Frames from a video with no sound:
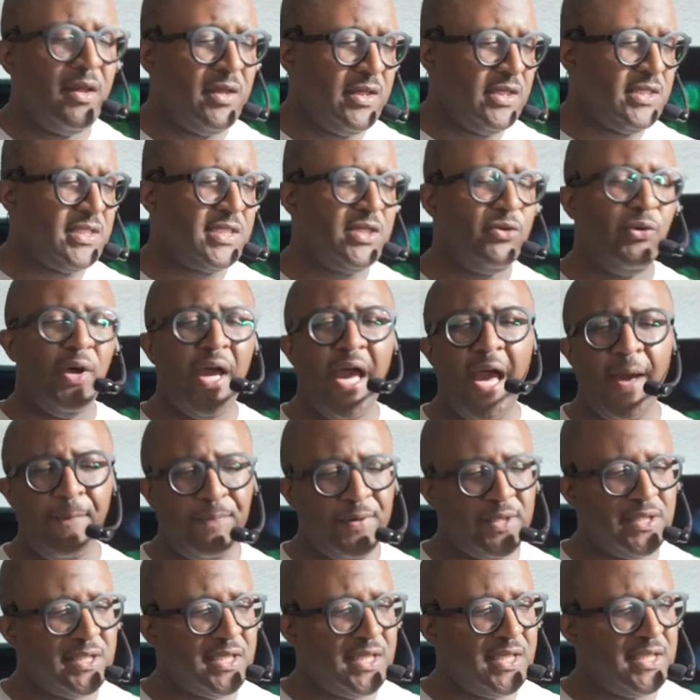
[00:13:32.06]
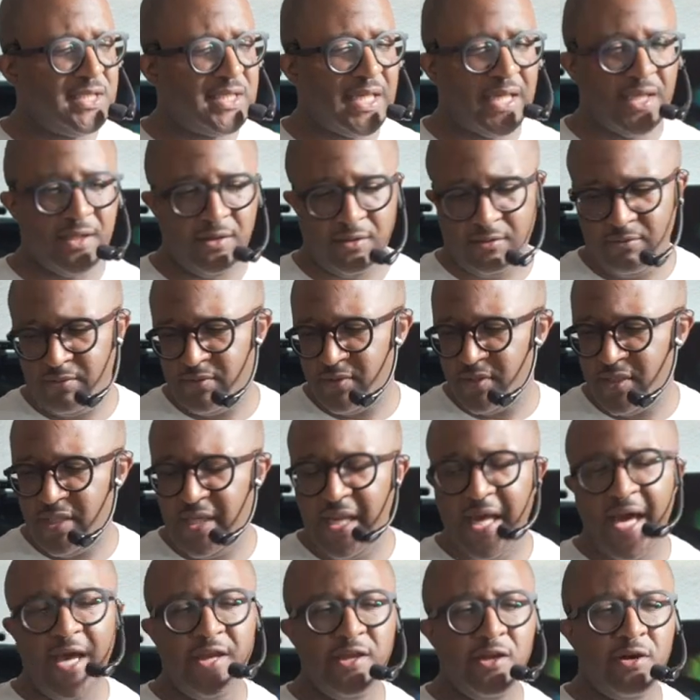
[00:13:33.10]
you see what happens is
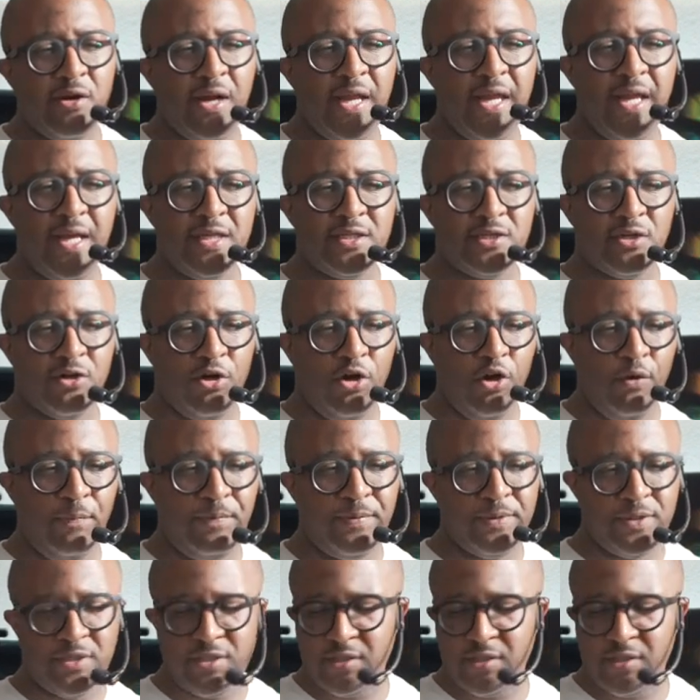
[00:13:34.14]
now your hands are open,